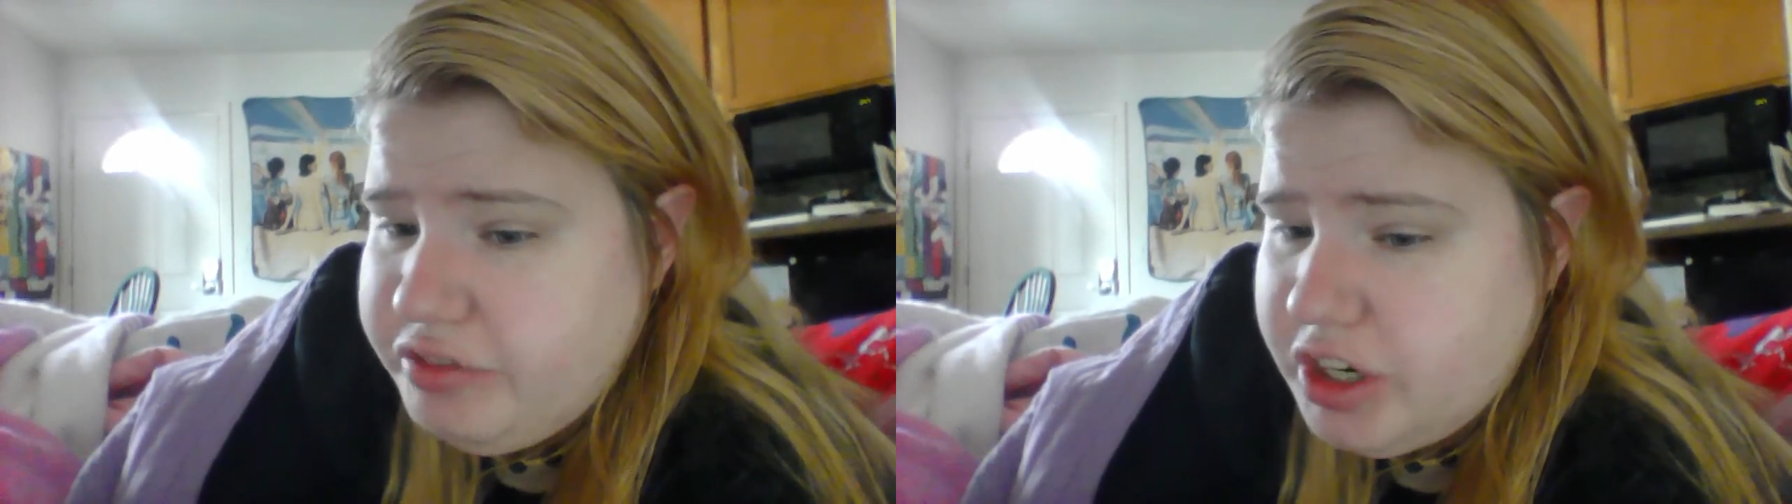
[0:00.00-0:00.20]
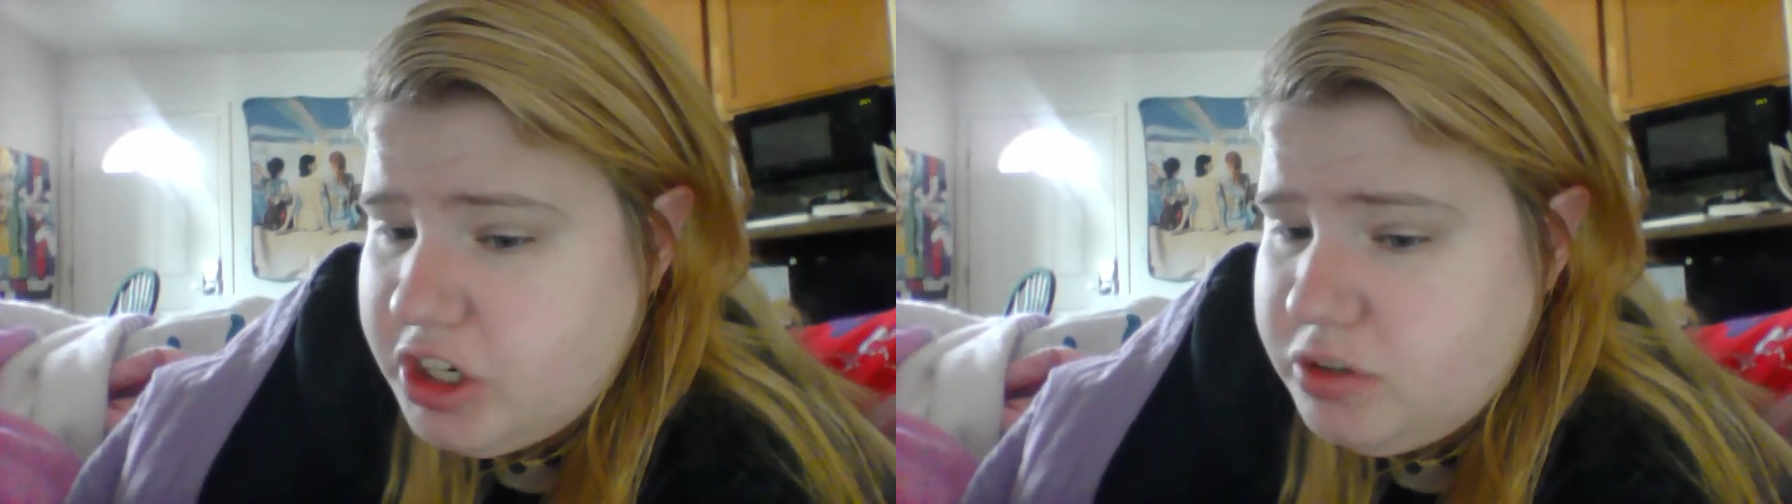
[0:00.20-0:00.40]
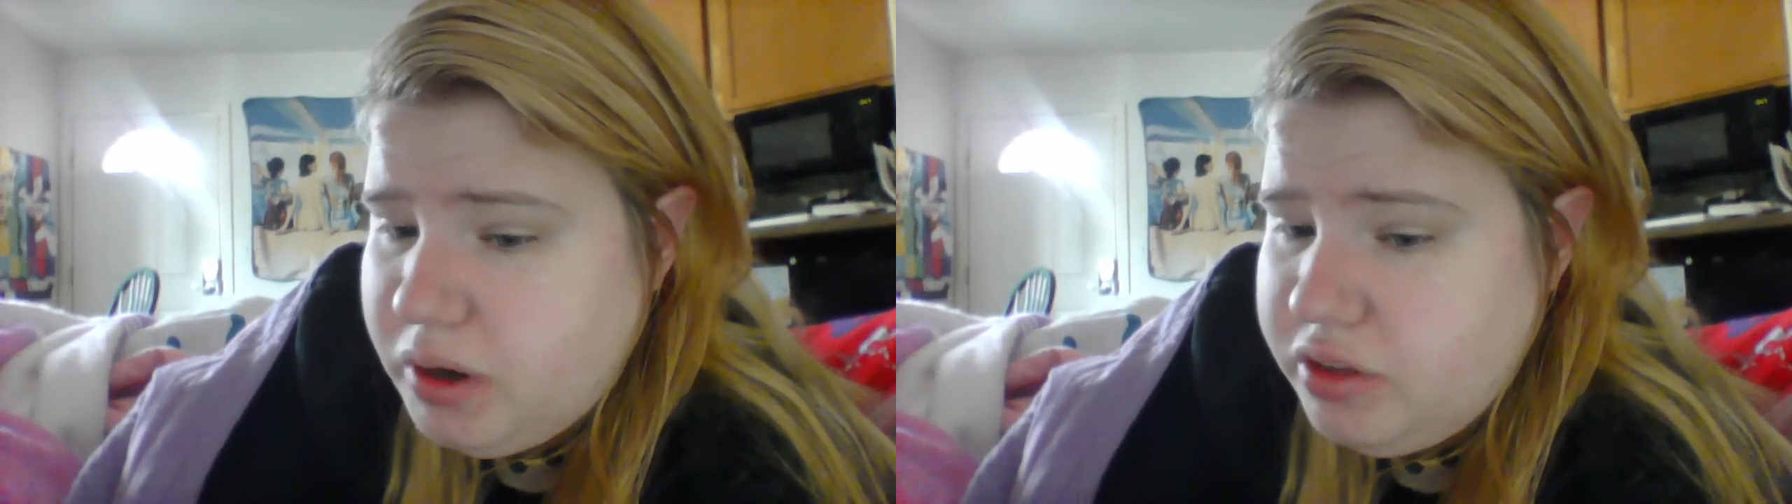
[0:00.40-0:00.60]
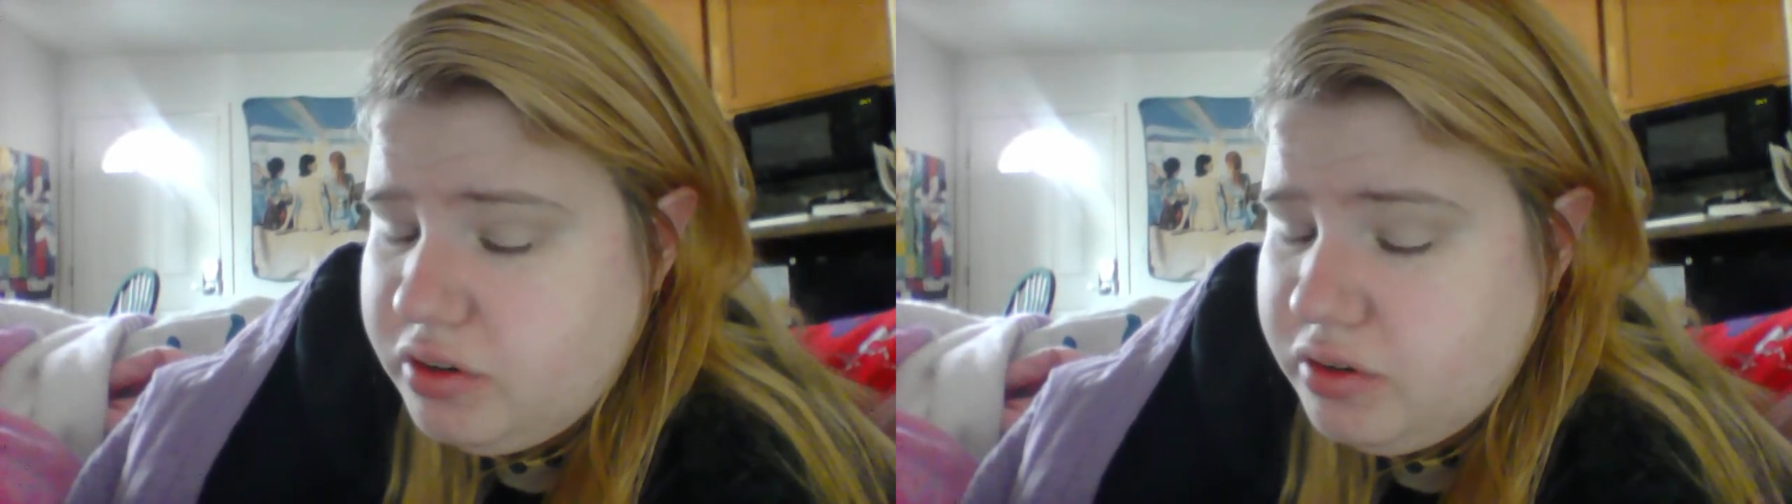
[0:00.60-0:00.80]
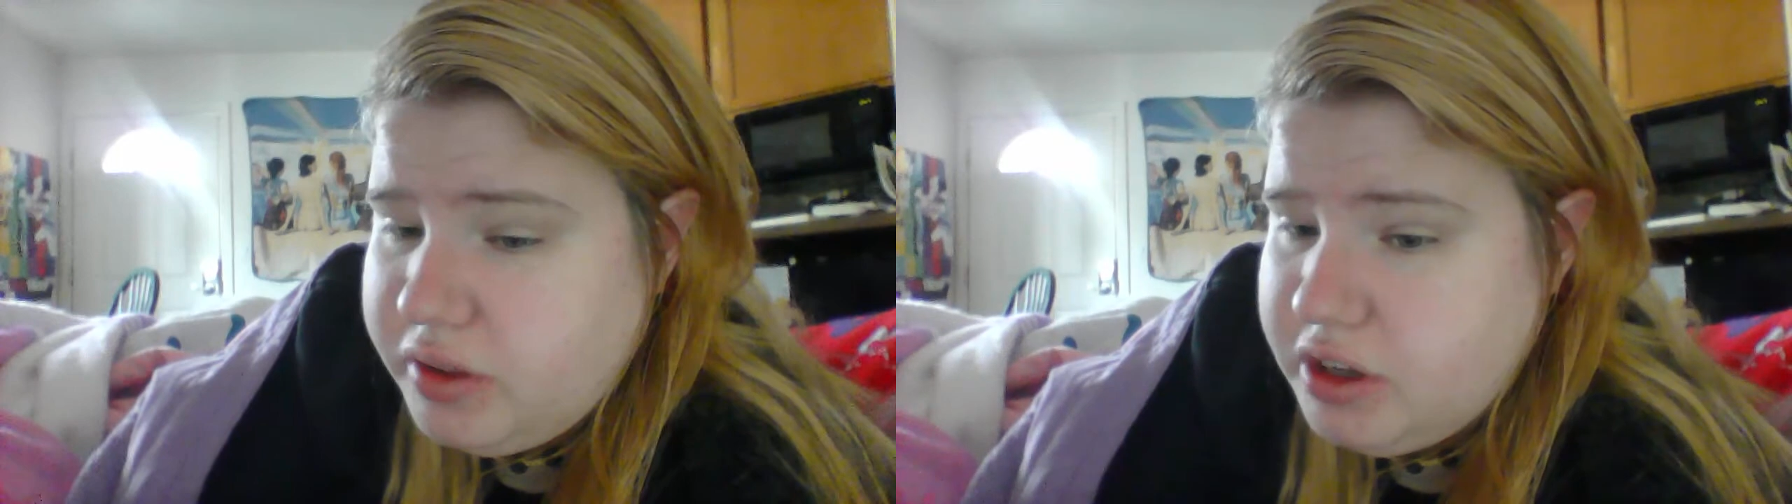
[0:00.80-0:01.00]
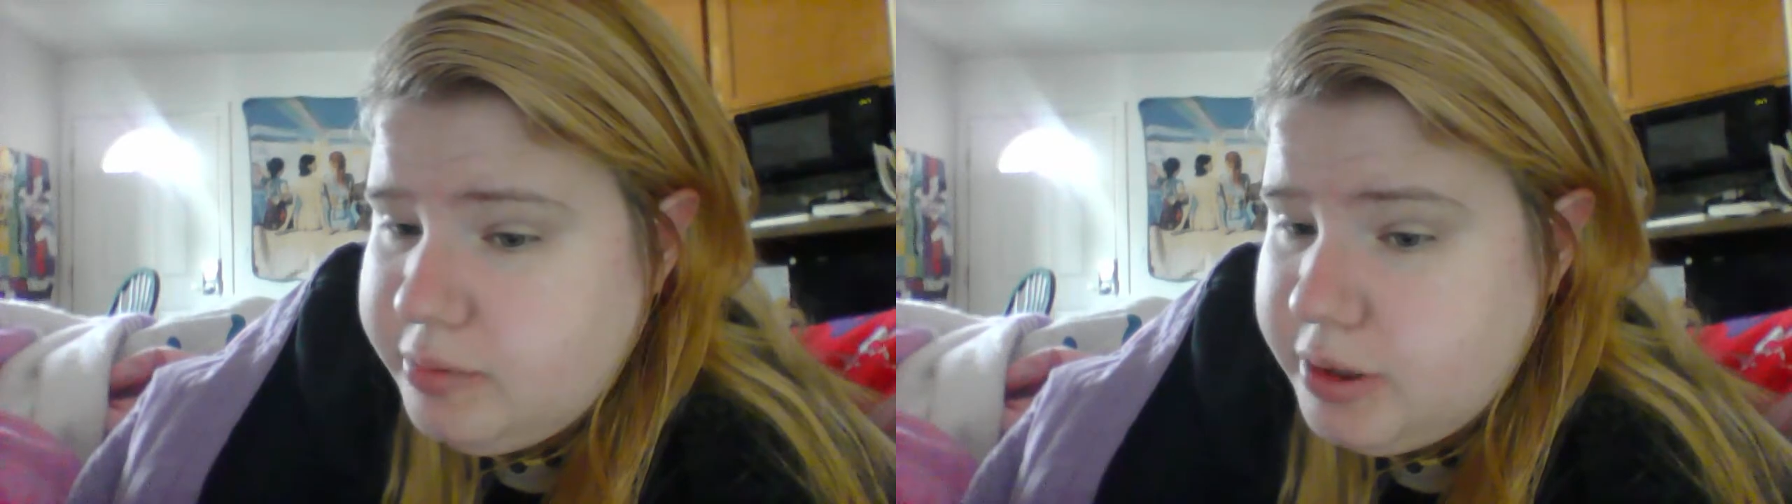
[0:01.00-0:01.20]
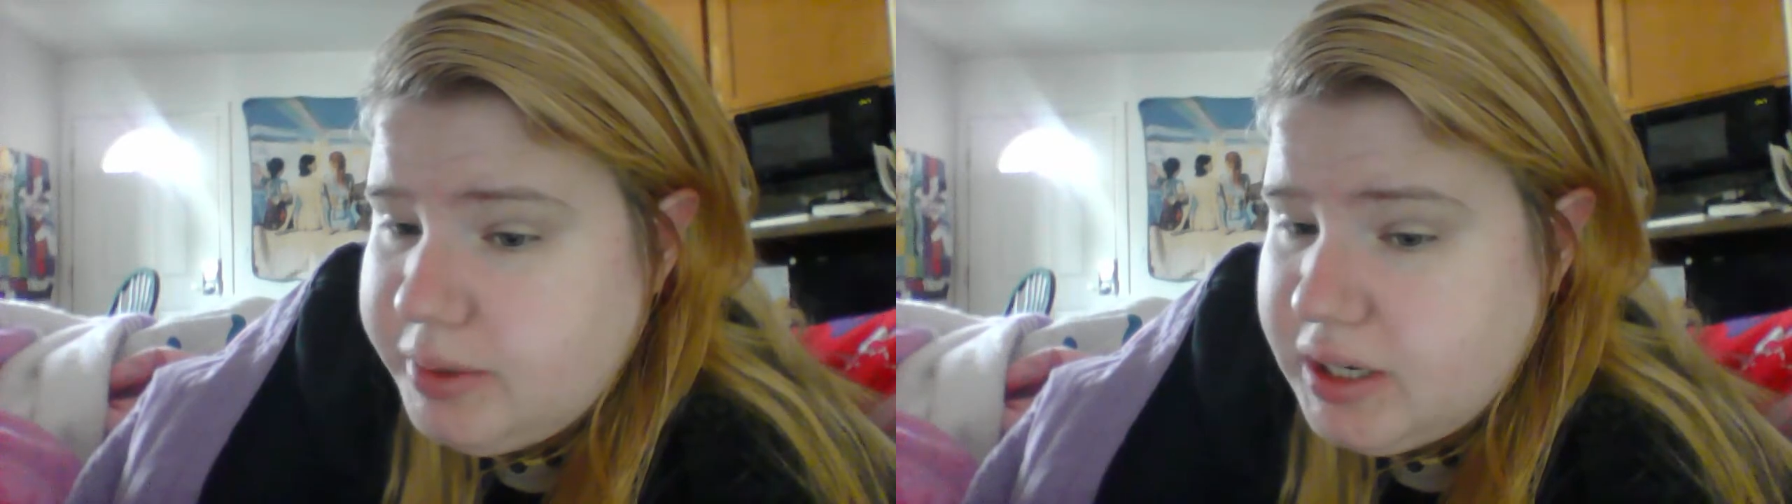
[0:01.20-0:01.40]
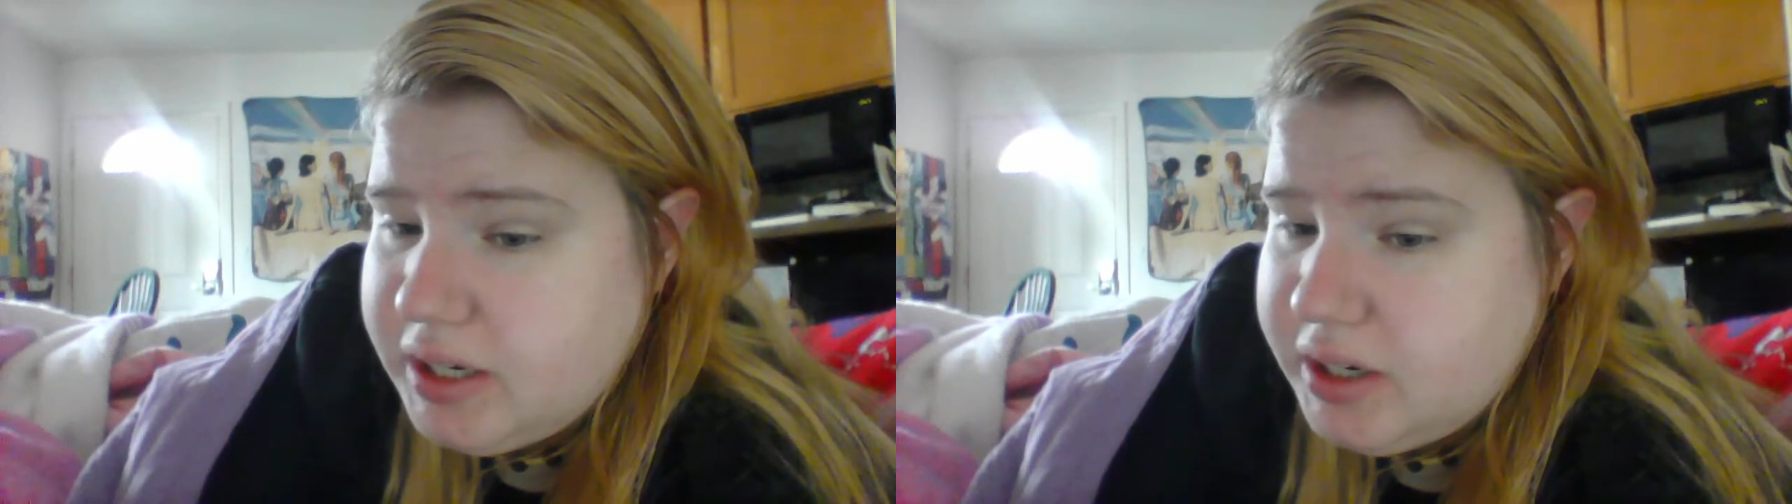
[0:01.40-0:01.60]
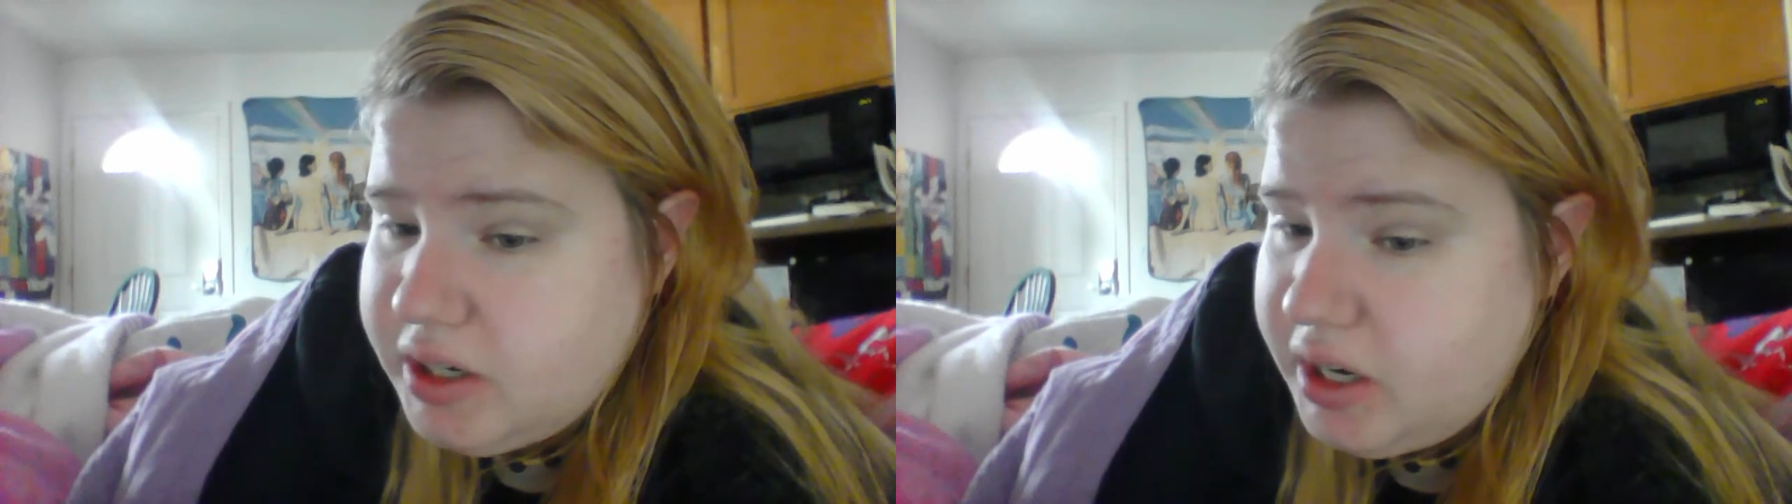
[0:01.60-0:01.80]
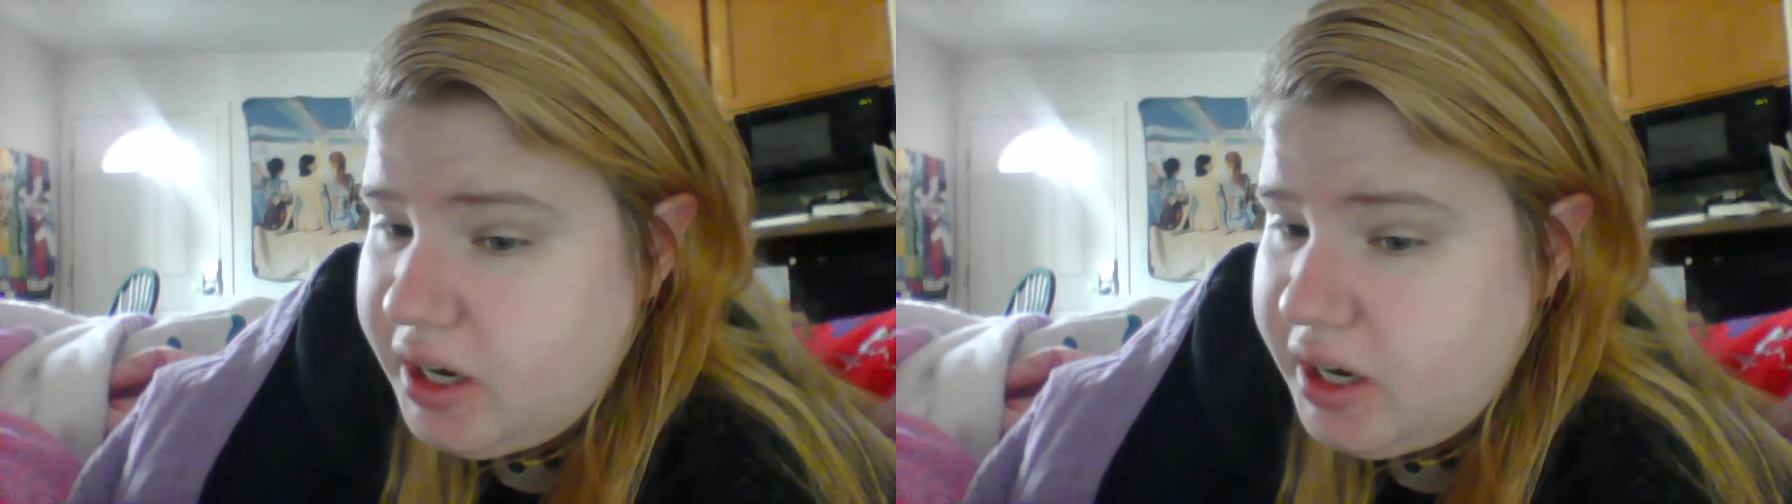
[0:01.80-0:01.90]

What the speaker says: Dutch Brothers or the Human Bean.